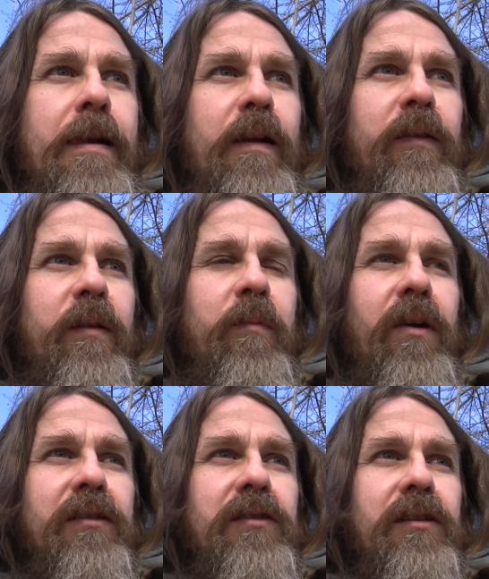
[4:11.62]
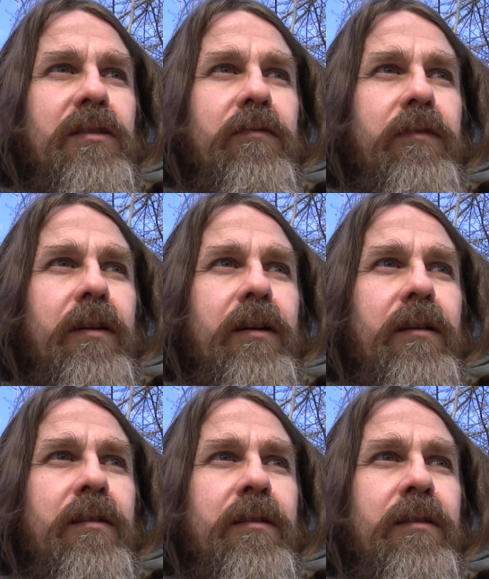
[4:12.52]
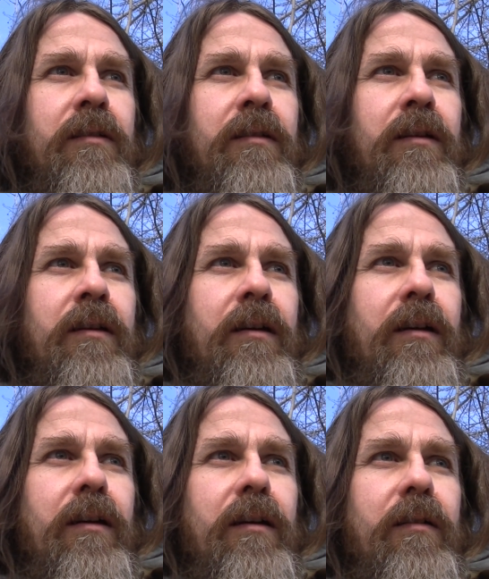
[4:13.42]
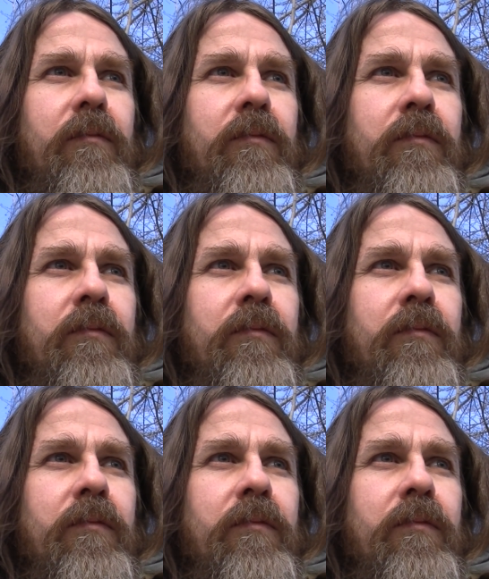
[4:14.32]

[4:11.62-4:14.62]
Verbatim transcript: in the process of uh, um,